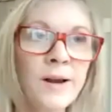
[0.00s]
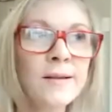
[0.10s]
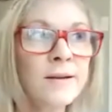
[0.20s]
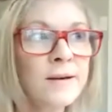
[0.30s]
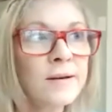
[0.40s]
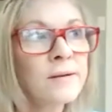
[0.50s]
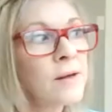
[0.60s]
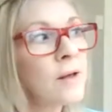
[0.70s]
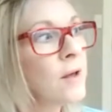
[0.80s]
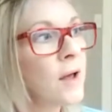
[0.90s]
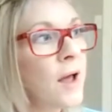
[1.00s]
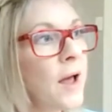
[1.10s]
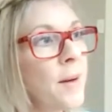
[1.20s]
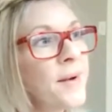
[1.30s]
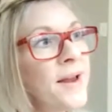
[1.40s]
ideas
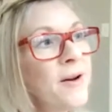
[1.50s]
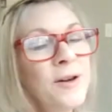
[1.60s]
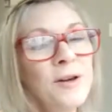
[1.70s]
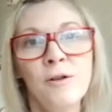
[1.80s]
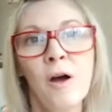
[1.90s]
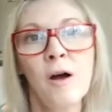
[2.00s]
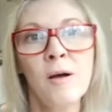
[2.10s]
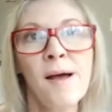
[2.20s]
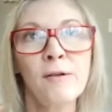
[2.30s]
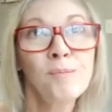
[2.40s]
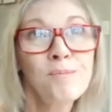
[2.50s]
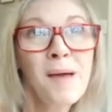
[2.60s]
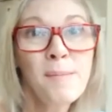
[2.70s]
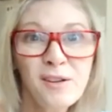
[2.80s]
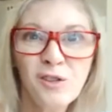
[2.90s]
um, hearing you talk about
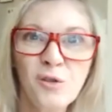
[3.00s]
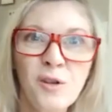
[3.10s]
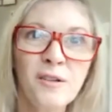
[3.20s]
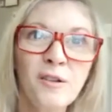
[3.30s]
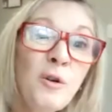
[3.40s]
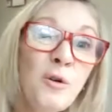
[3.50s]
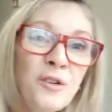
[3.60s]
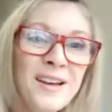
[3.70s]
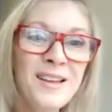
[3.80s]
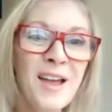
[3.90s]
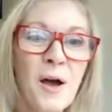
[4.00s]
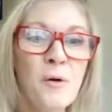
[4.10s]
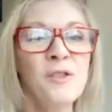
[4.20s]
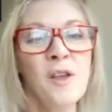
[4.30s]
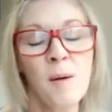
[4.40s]
maybe students losing
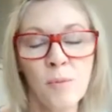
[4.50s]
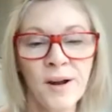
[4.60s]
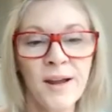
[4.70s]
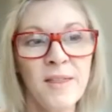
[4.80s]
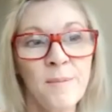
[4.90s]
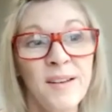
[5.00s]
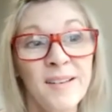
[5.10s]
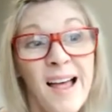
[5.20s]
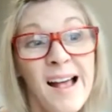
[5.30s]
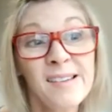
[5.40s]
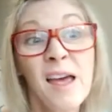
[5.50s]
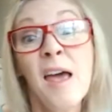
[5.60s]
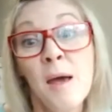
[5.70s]
notes, not bringing them to class,